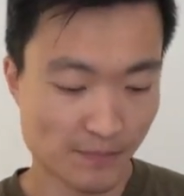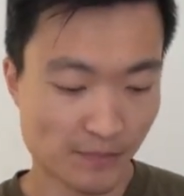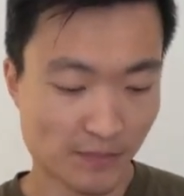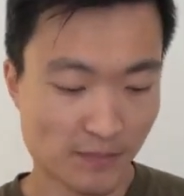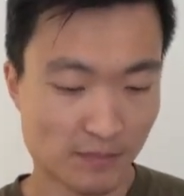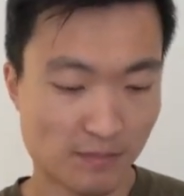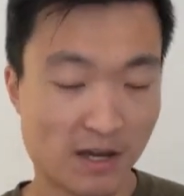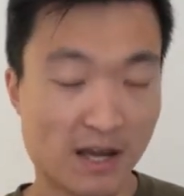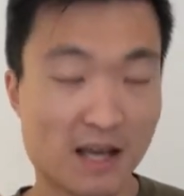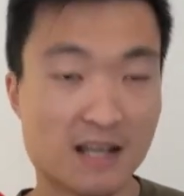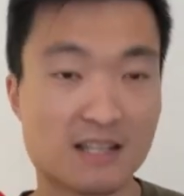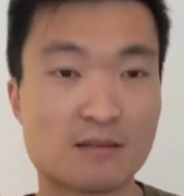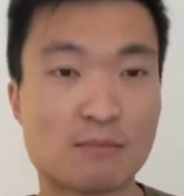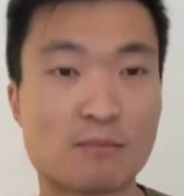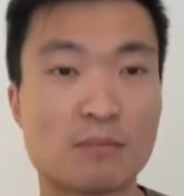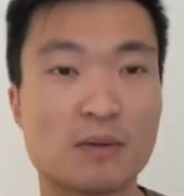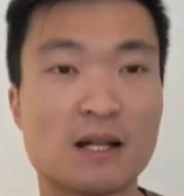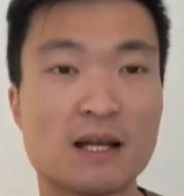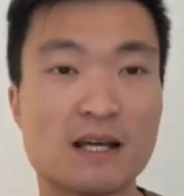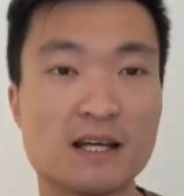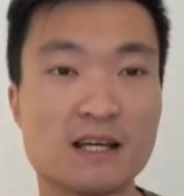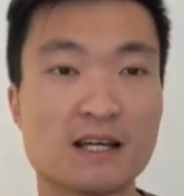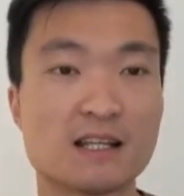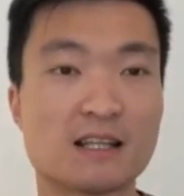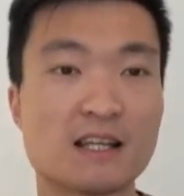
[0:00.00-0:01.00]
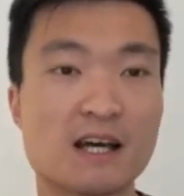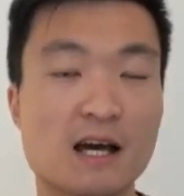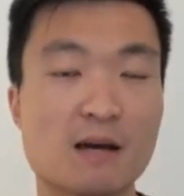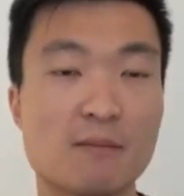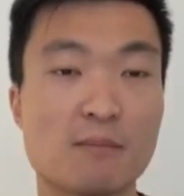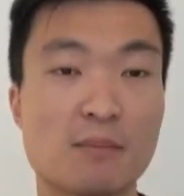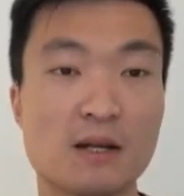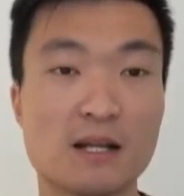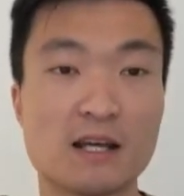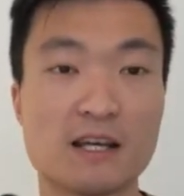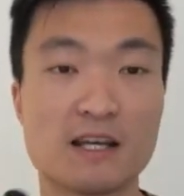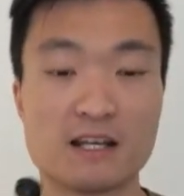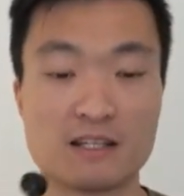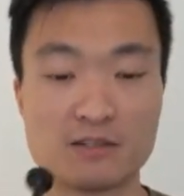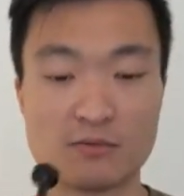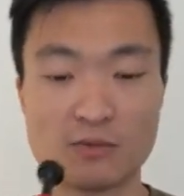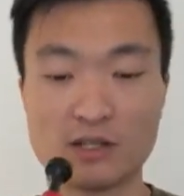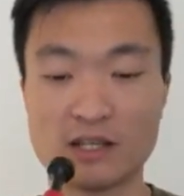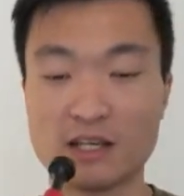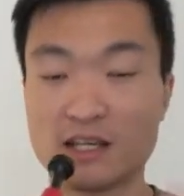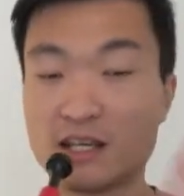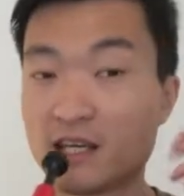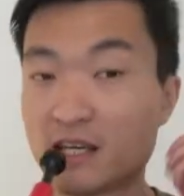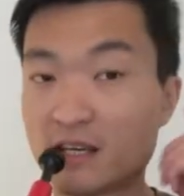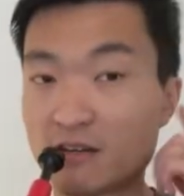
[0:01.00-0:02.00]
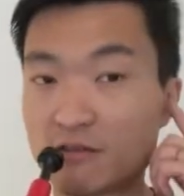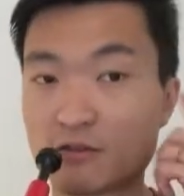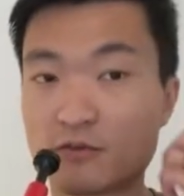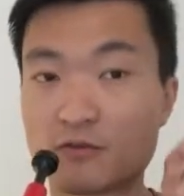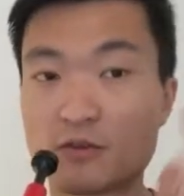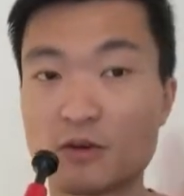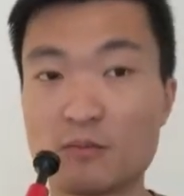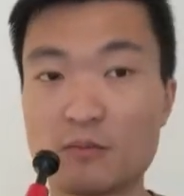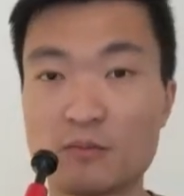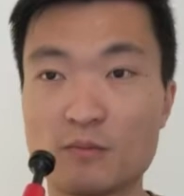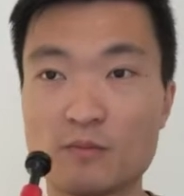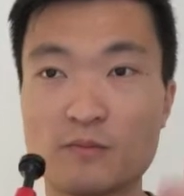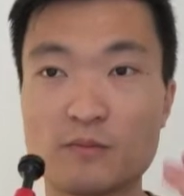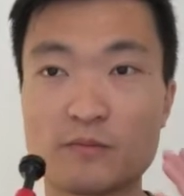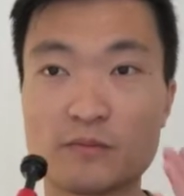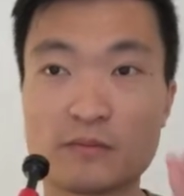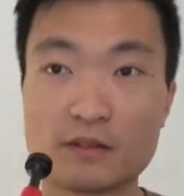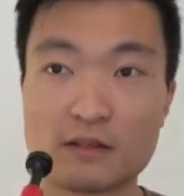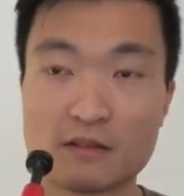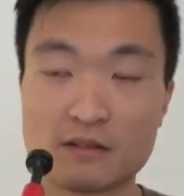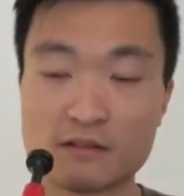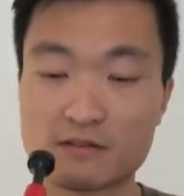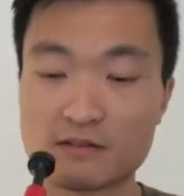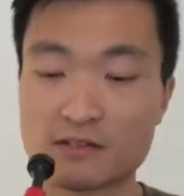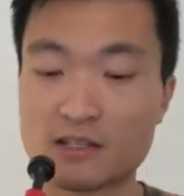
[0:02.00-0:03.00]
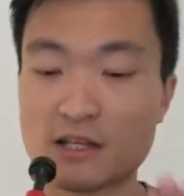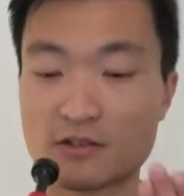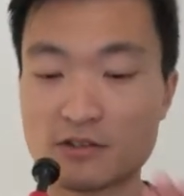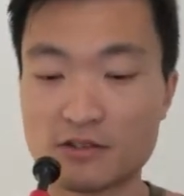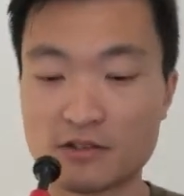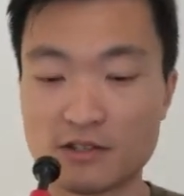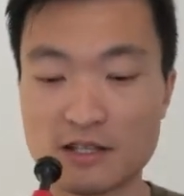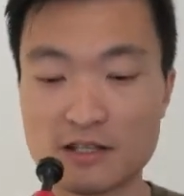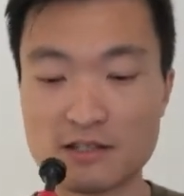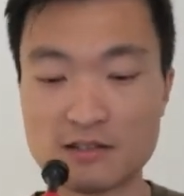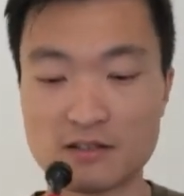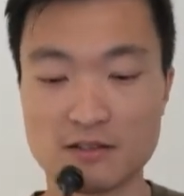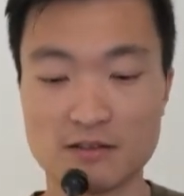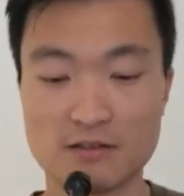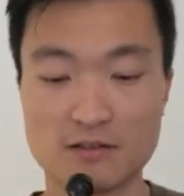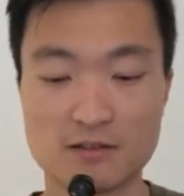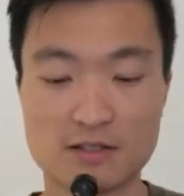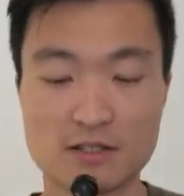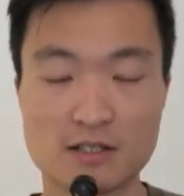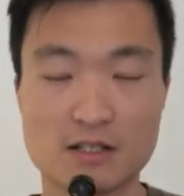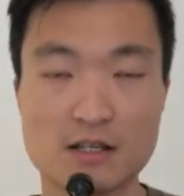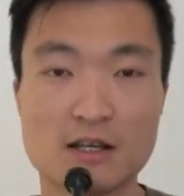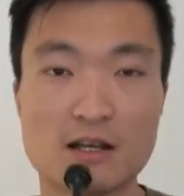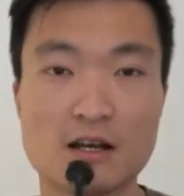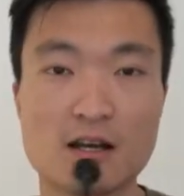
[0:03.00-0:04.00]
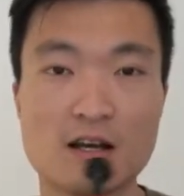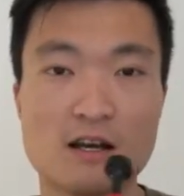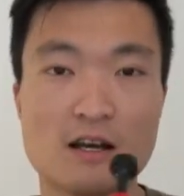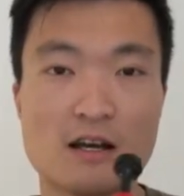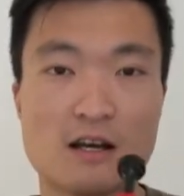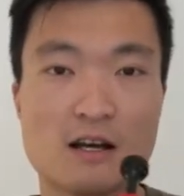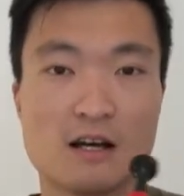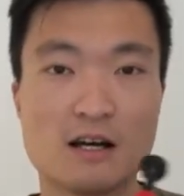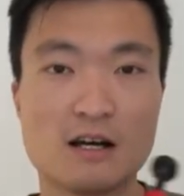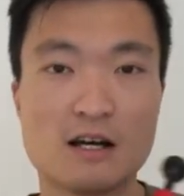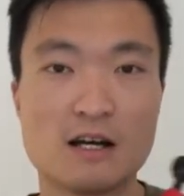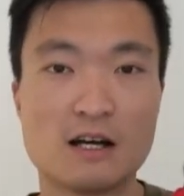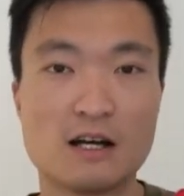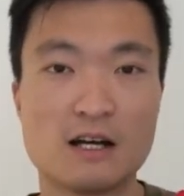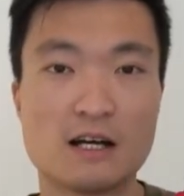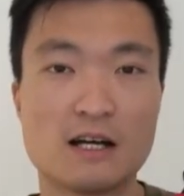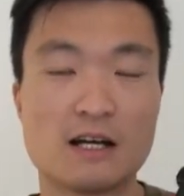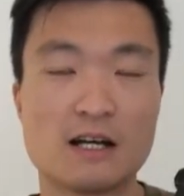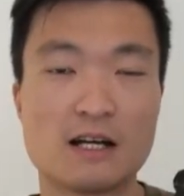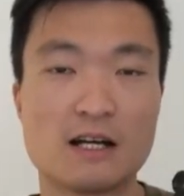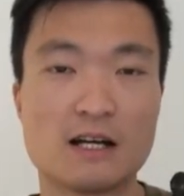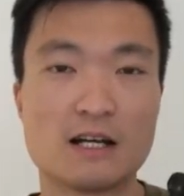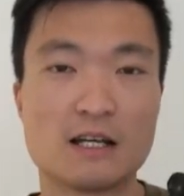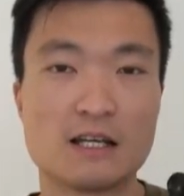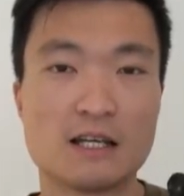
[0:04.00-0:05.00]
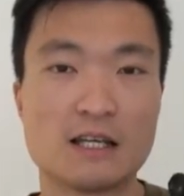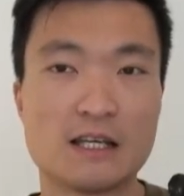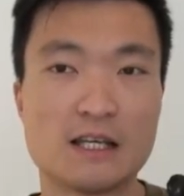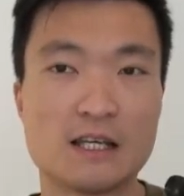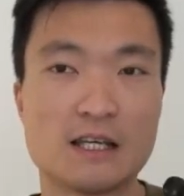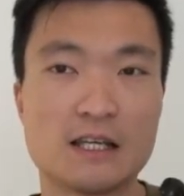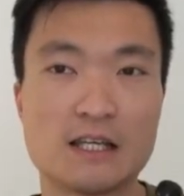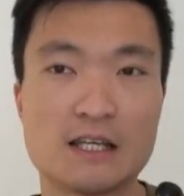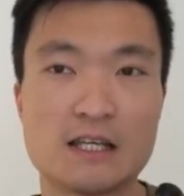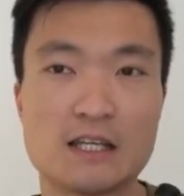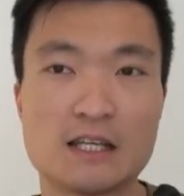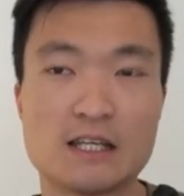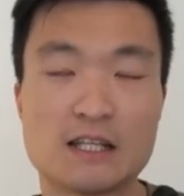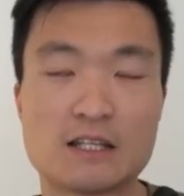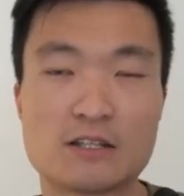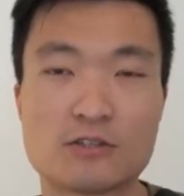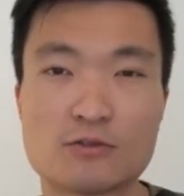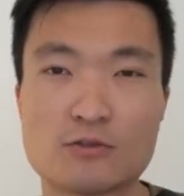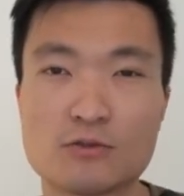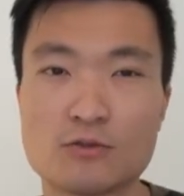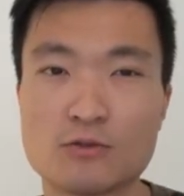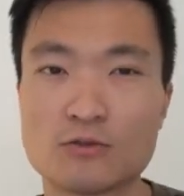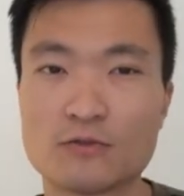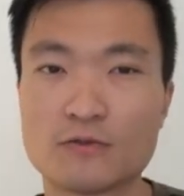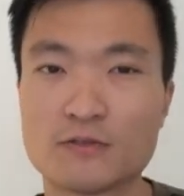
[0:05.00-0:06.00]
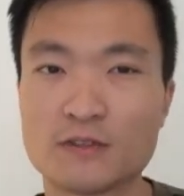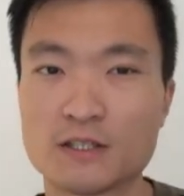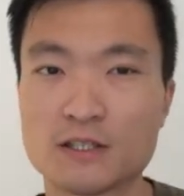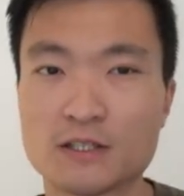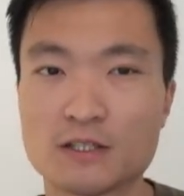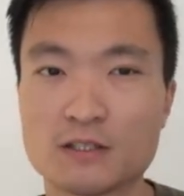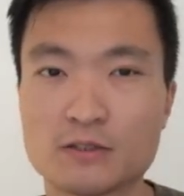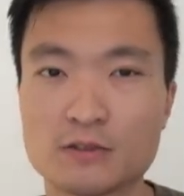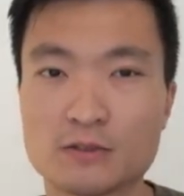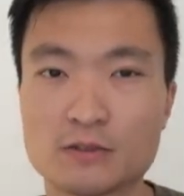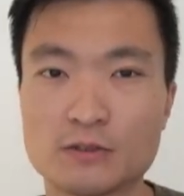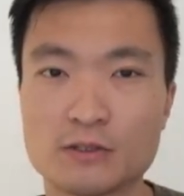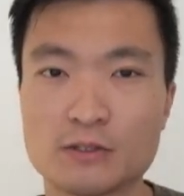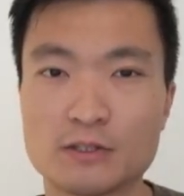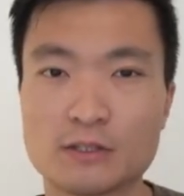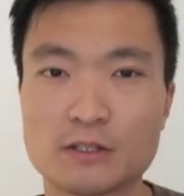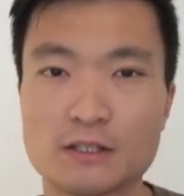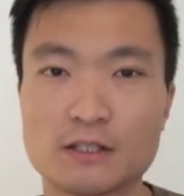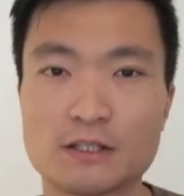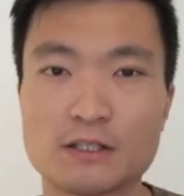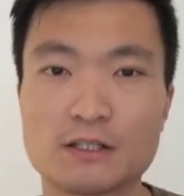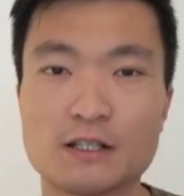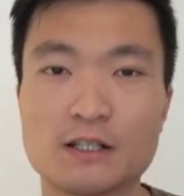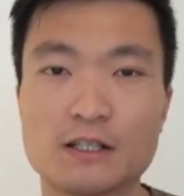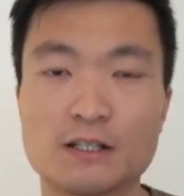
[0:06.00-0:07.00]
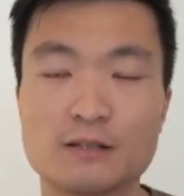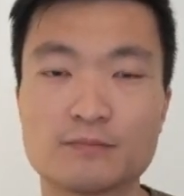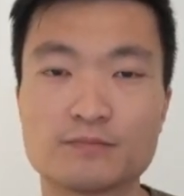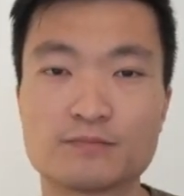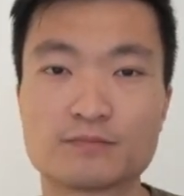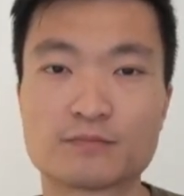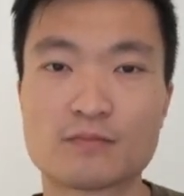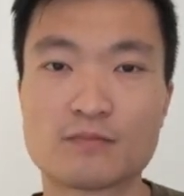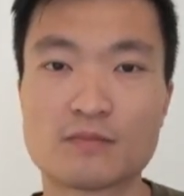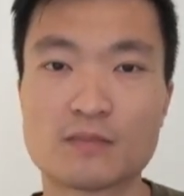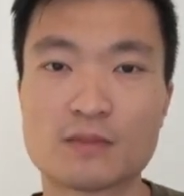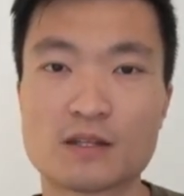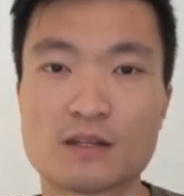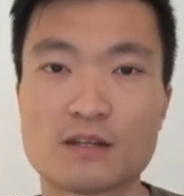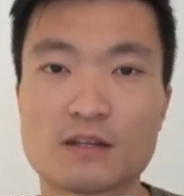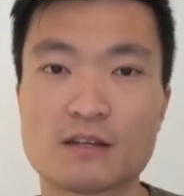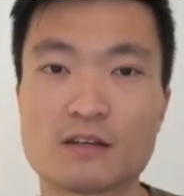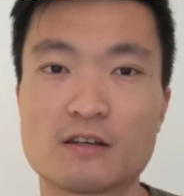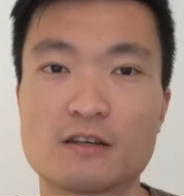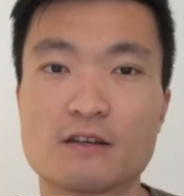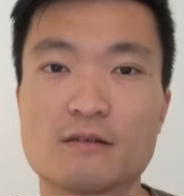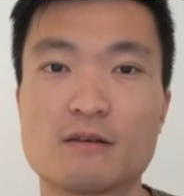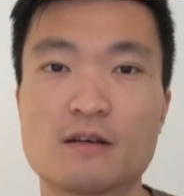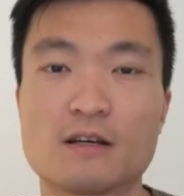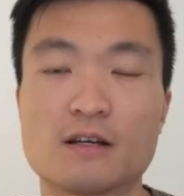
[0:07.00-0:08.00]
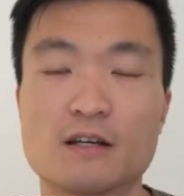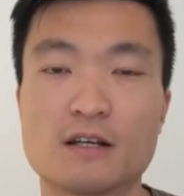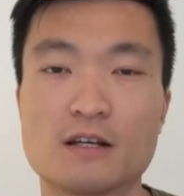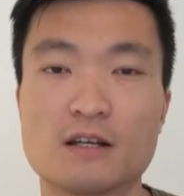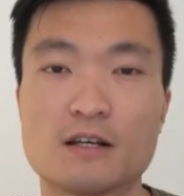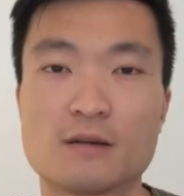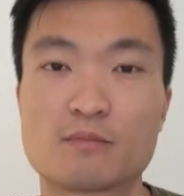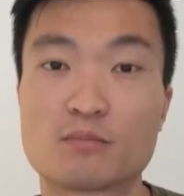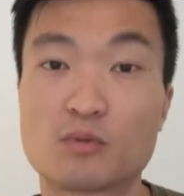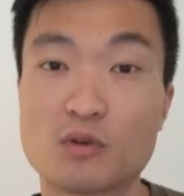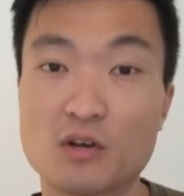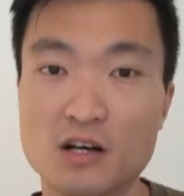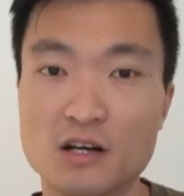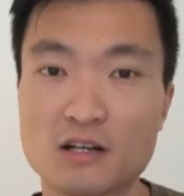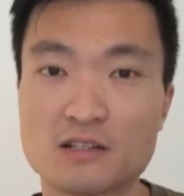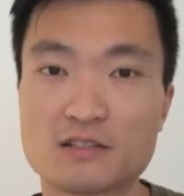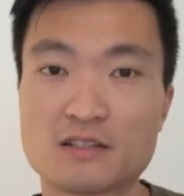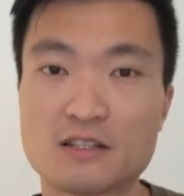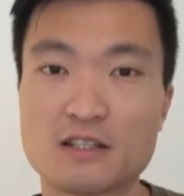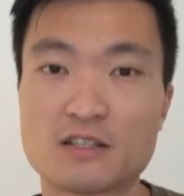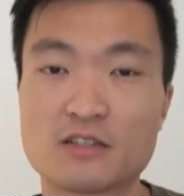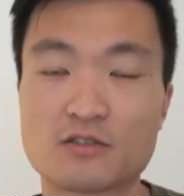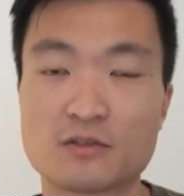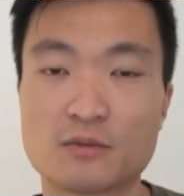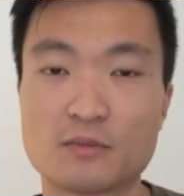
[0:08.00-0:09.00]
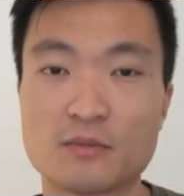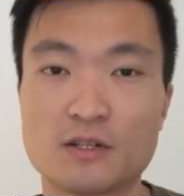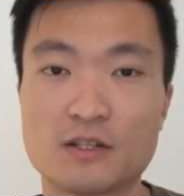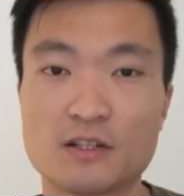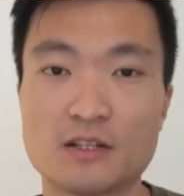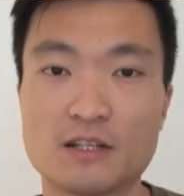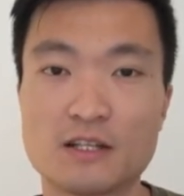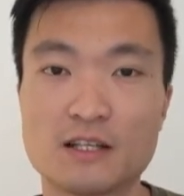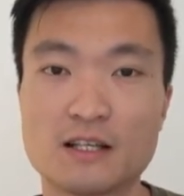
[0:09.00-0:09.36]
But as a player that I play it, when I hear it from such a distance, I do feel a brass instrument